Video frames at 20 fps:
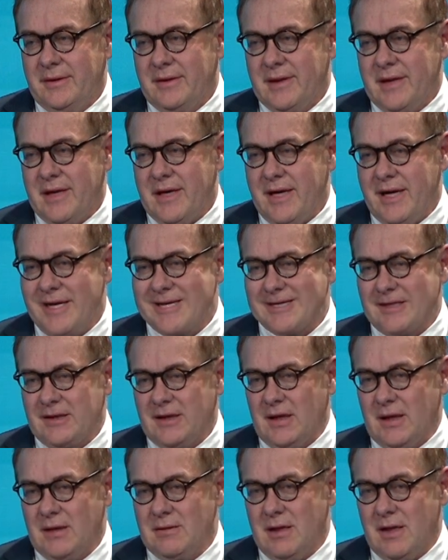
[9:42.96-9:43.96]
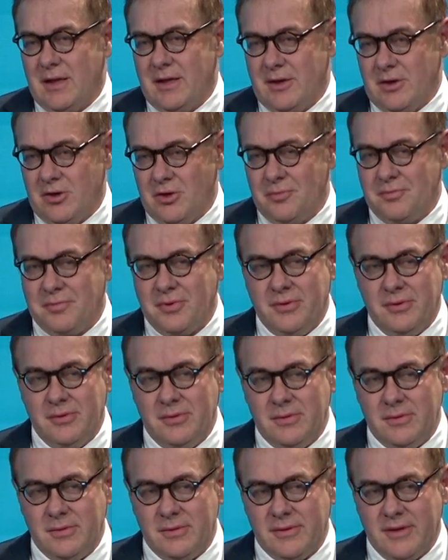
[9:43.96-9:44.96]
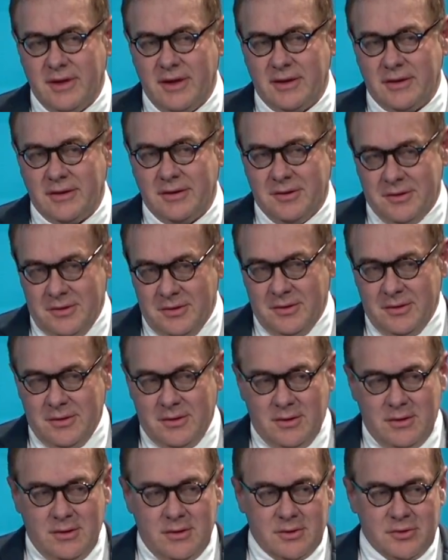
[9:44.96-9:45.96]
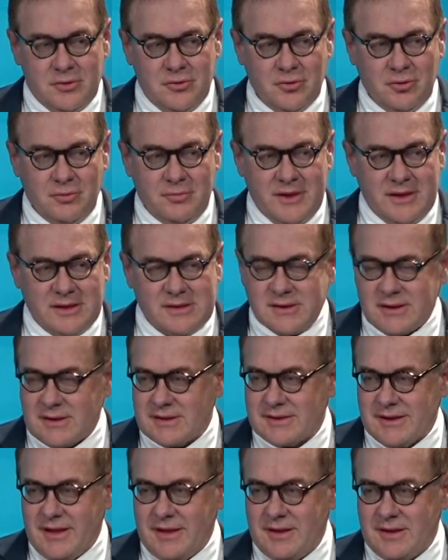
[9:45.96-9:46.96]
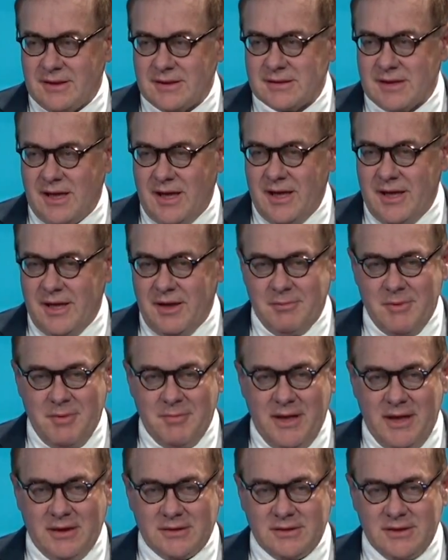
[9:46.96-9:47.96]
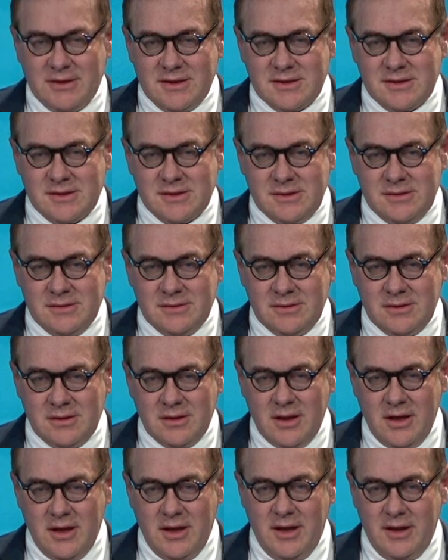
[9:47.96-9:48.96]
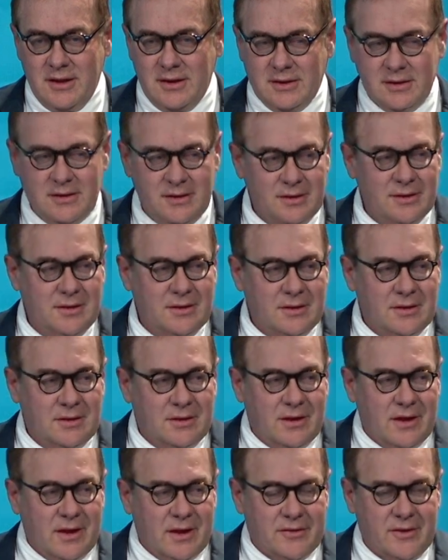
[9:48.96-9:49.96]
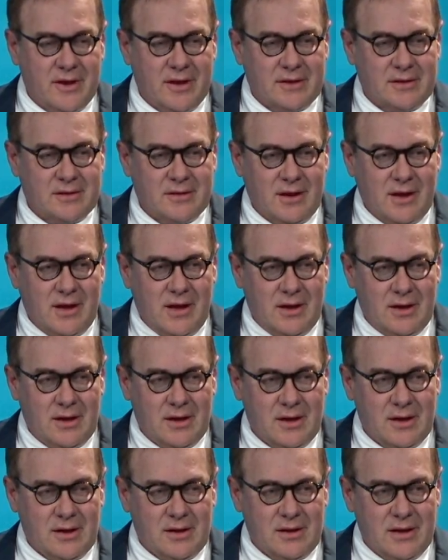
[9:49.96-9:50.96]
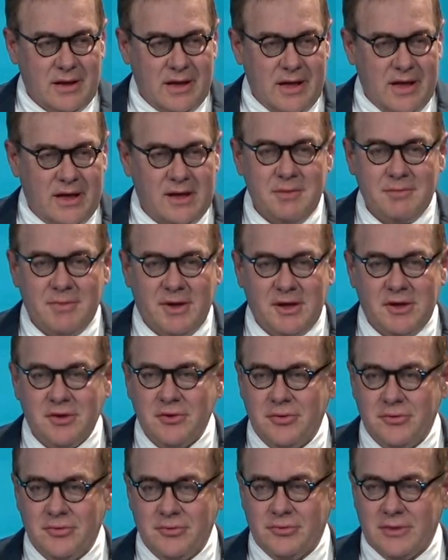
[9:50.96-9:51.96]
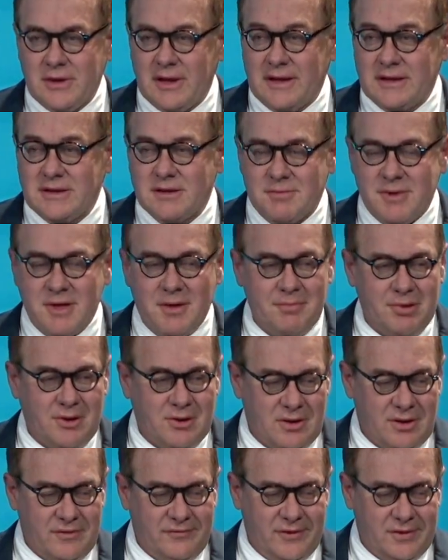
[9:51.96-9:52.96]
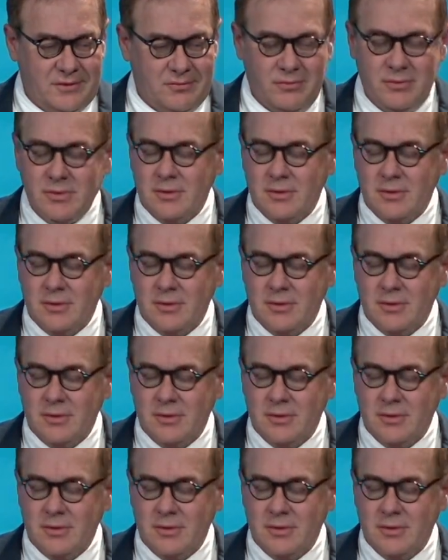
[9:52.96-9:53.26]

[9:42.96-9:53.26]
and uh, I hope that you'll be as excited as I am about this, and that uh, anybody who would like to be a part of it